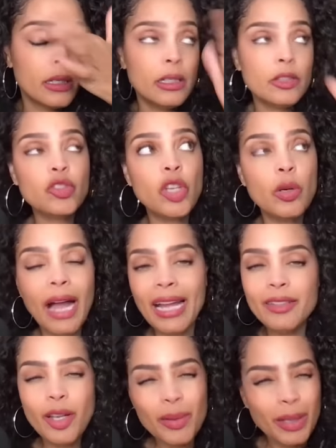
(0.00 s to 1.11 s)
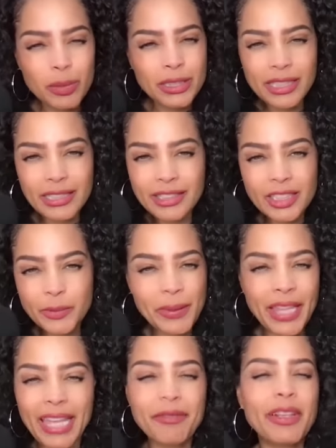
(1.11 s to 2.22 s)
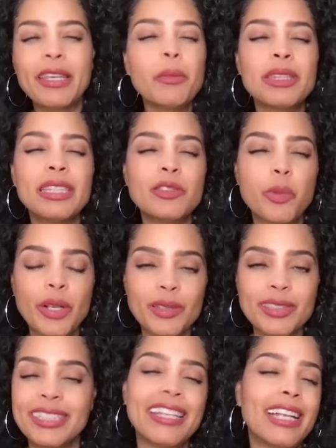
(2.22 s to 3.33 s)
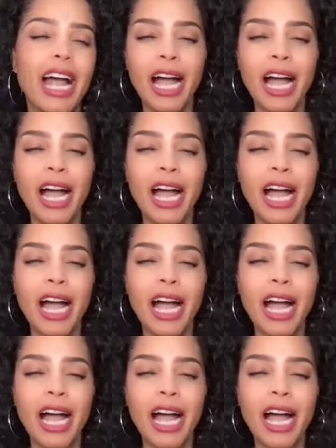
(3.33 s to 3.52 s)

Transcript: So I know he wished he had just been like, forget what these royals said.